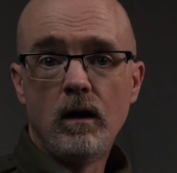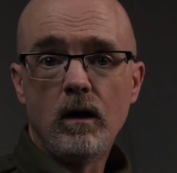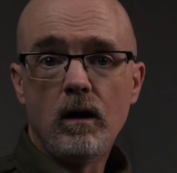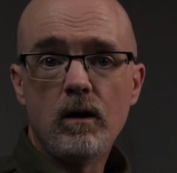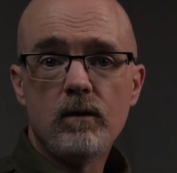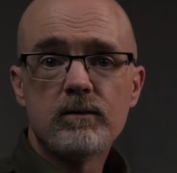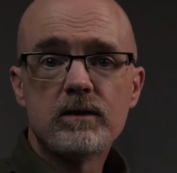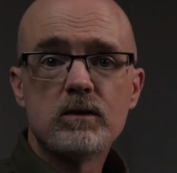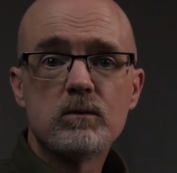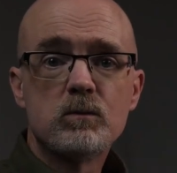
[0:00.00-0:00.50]

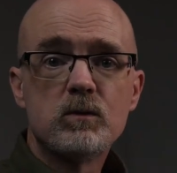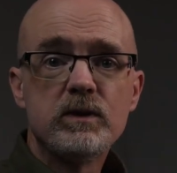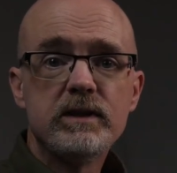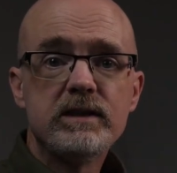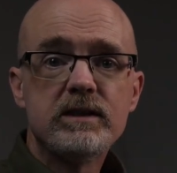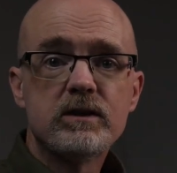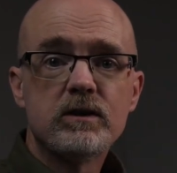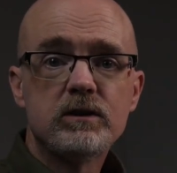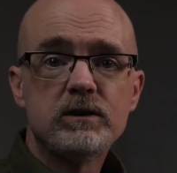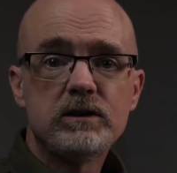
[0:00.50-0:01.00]
After some
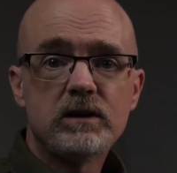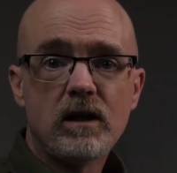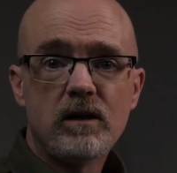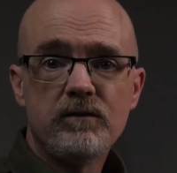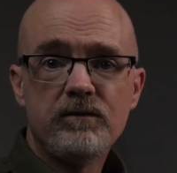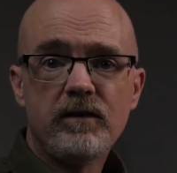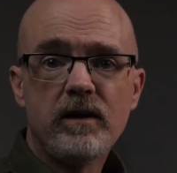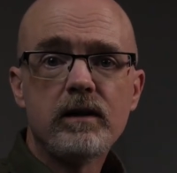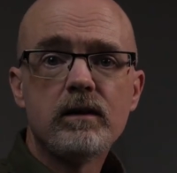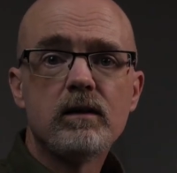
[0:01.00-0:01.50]
research, I
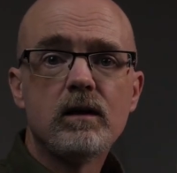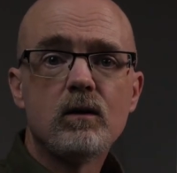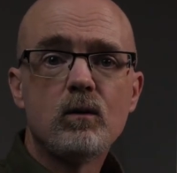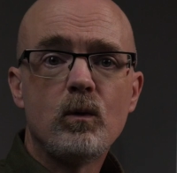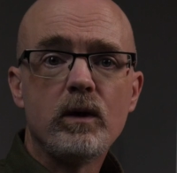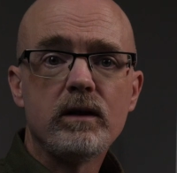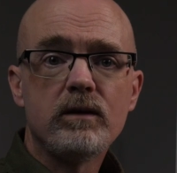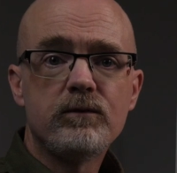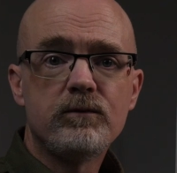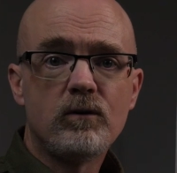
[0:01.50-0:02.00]
finally
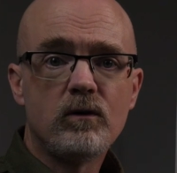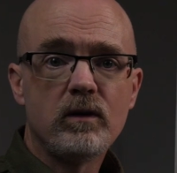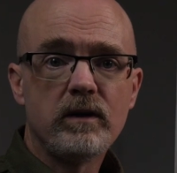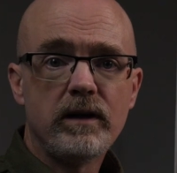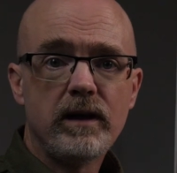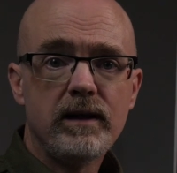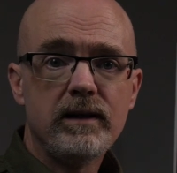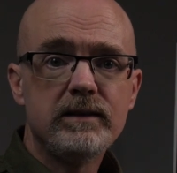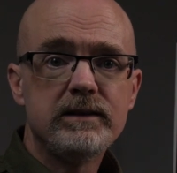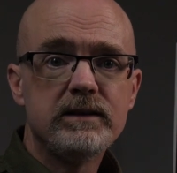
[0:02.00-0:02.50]
went for an
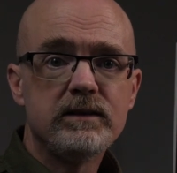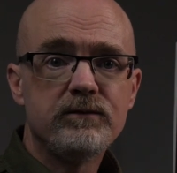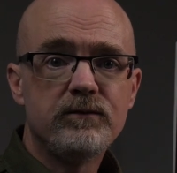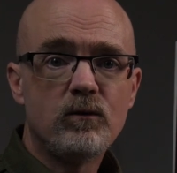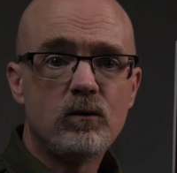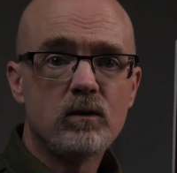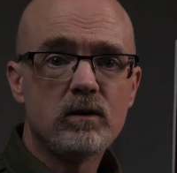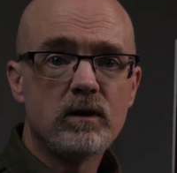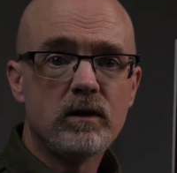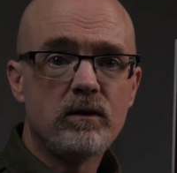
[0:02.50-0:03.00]
LG
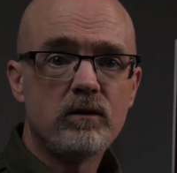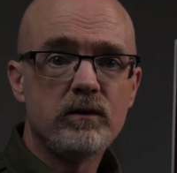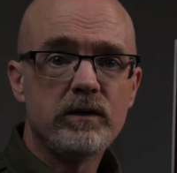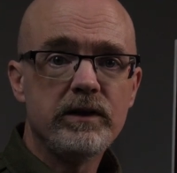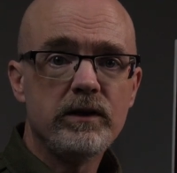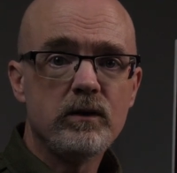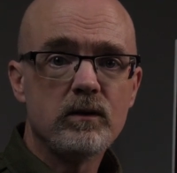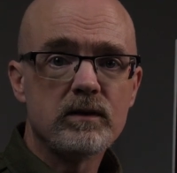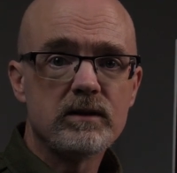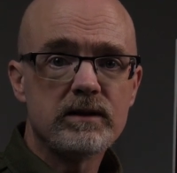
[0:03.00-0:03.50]

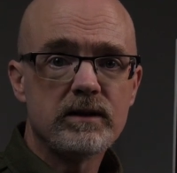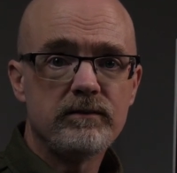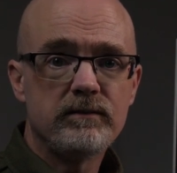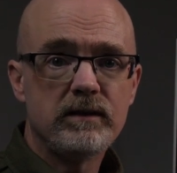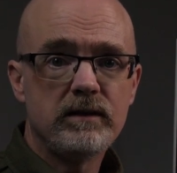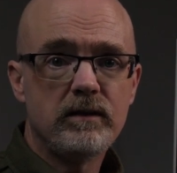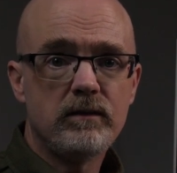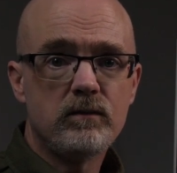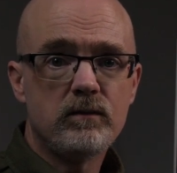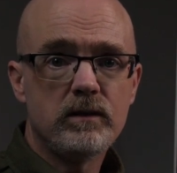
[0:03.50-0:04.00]

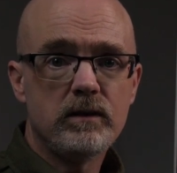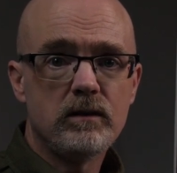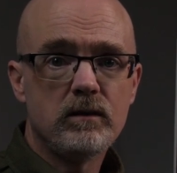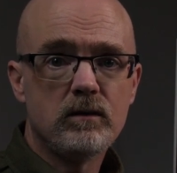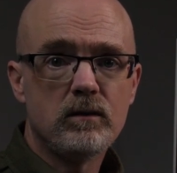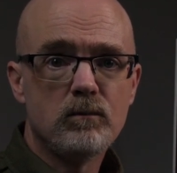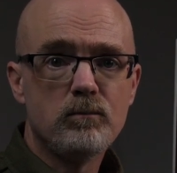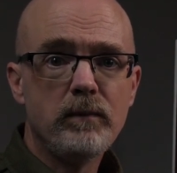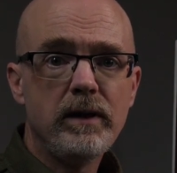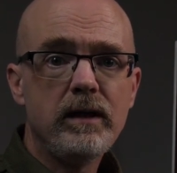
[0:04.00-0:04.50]
43UN73,
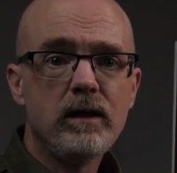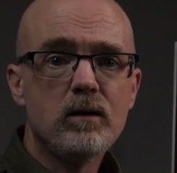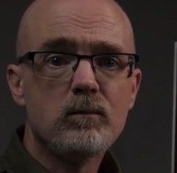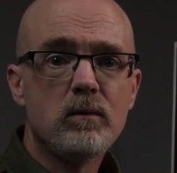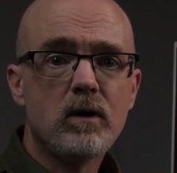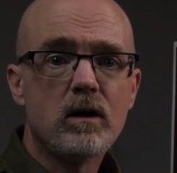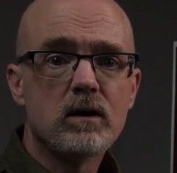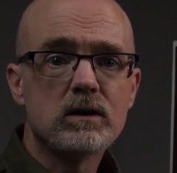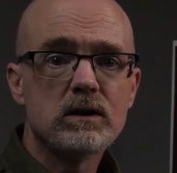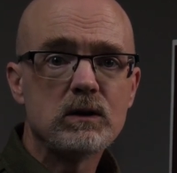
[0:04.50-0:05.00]
mainly
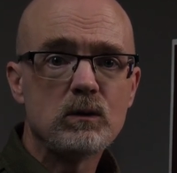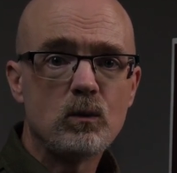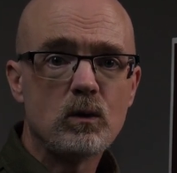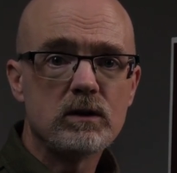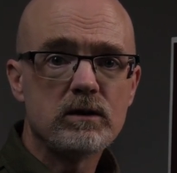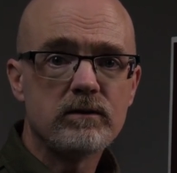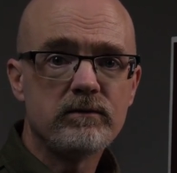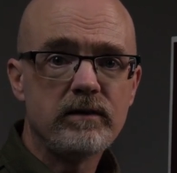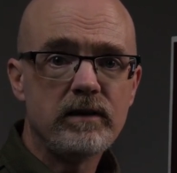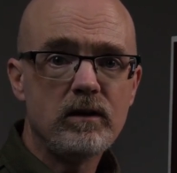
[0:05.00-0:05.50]
because it
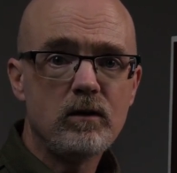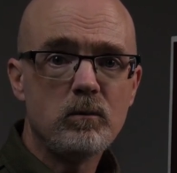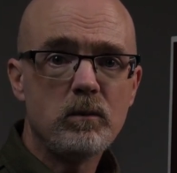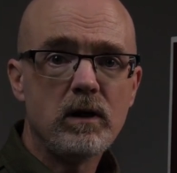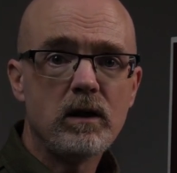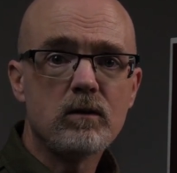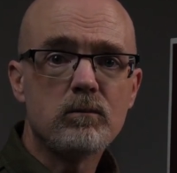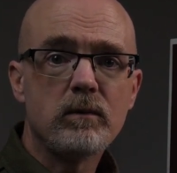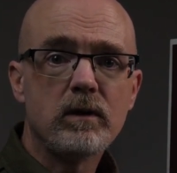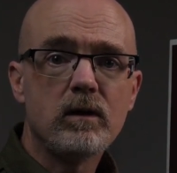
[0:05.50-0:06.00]
was available
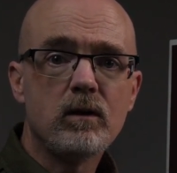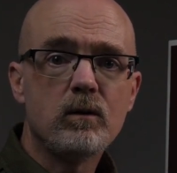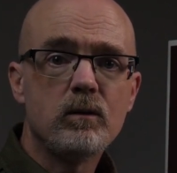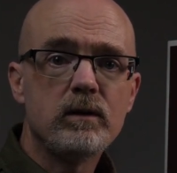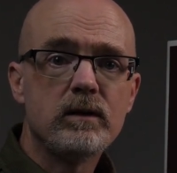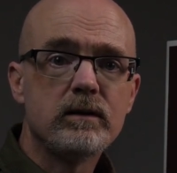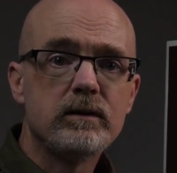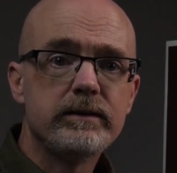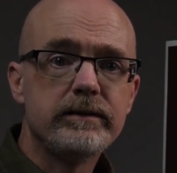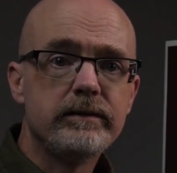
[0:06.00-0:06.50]
at my
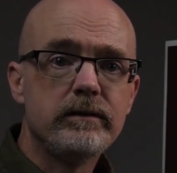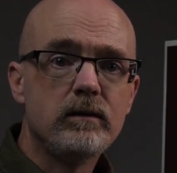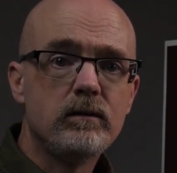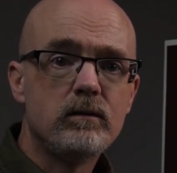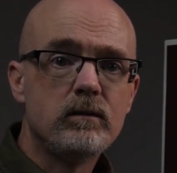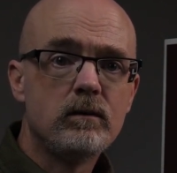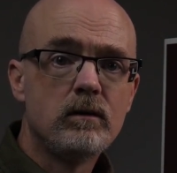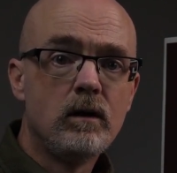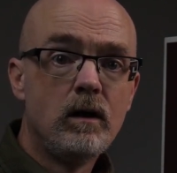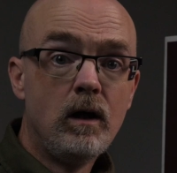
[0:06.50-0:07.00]
local dealer,
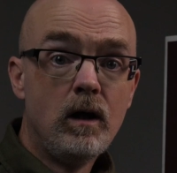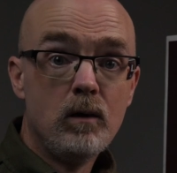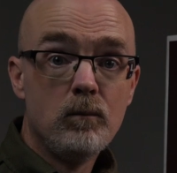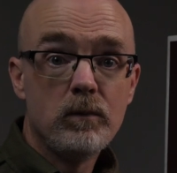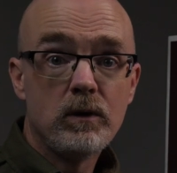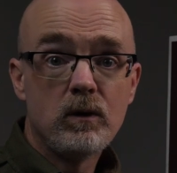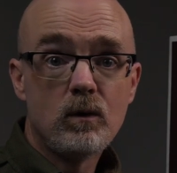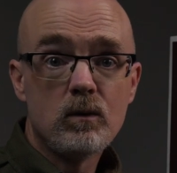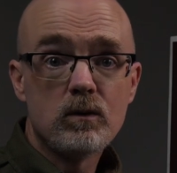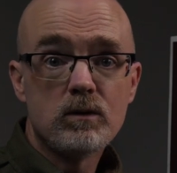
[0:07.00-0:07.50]

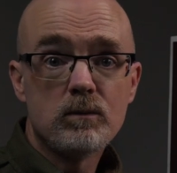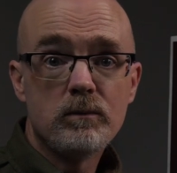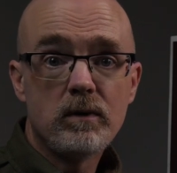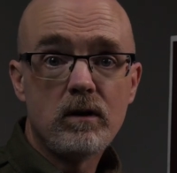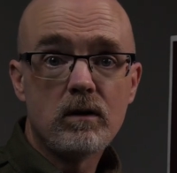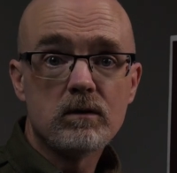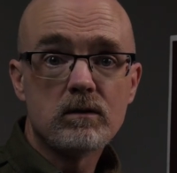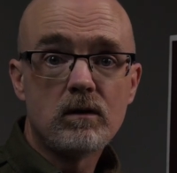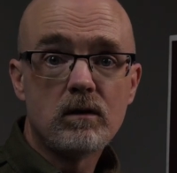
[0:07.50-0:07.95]
but also because